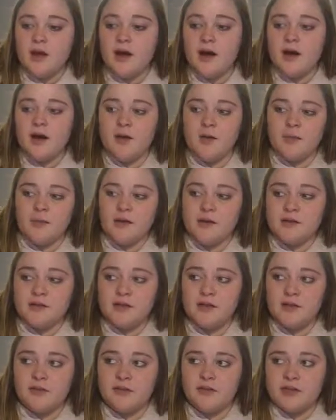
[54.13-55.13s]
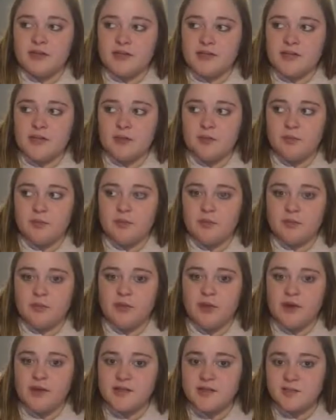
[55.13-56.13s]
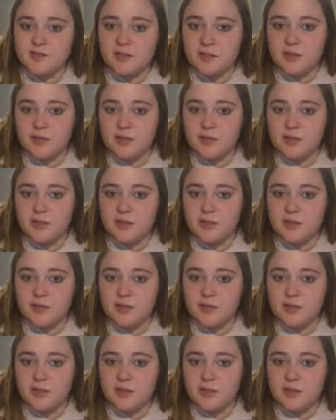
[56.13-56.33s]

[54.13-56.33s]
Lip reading: Another example that some of